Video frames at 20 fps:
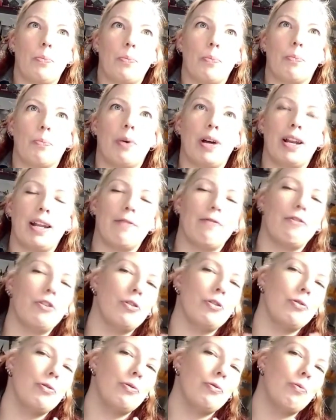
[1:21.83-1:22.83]
But if
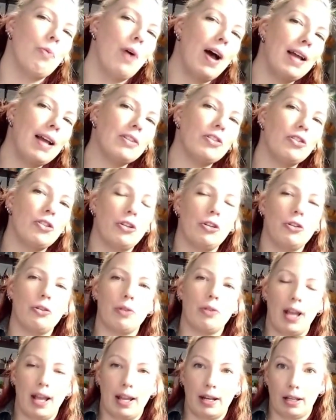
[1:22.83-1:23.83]
you want to
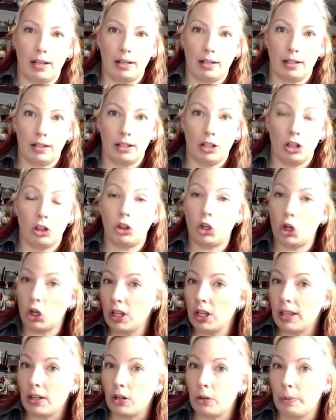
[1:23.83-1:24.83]
kind of learn a
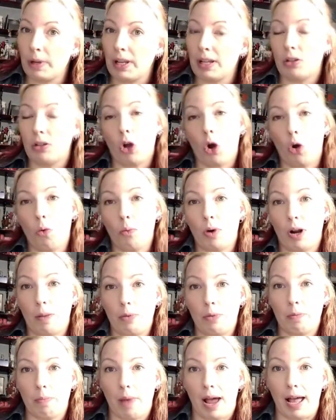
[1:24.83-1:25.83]
little bit and open up
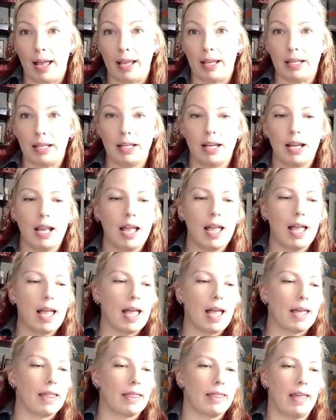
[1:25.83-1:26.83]
your mind,
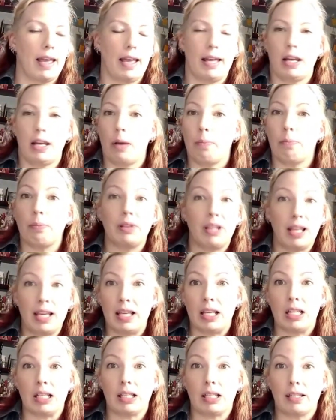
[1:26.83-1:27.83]
then
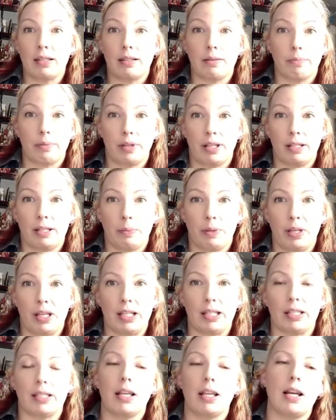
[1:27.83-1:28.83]
please, please,
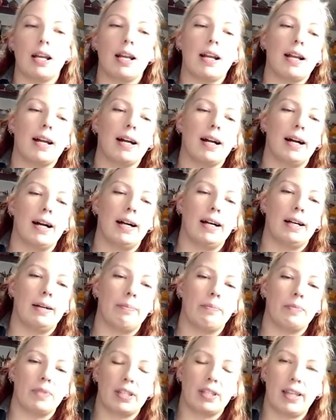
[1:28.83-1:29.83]
please,
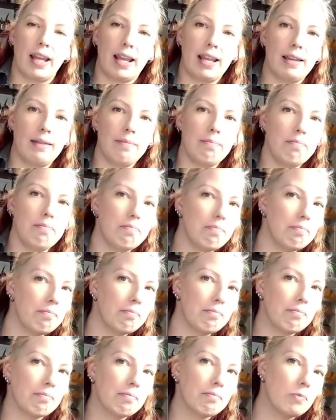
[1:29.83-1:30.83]
stay,
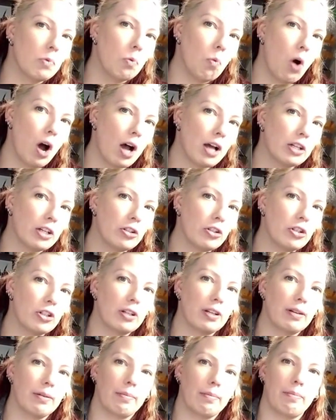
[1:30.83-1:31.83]
watch.
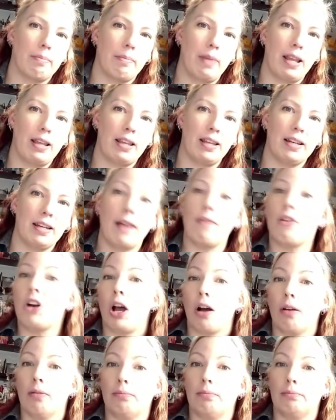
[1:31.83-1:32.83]
You never know.
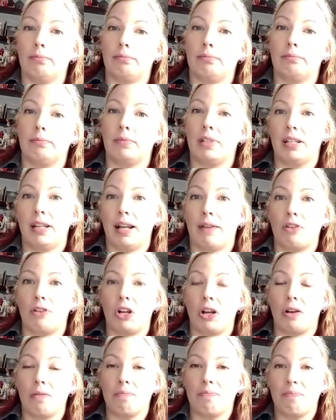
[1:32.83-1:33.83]
You never know.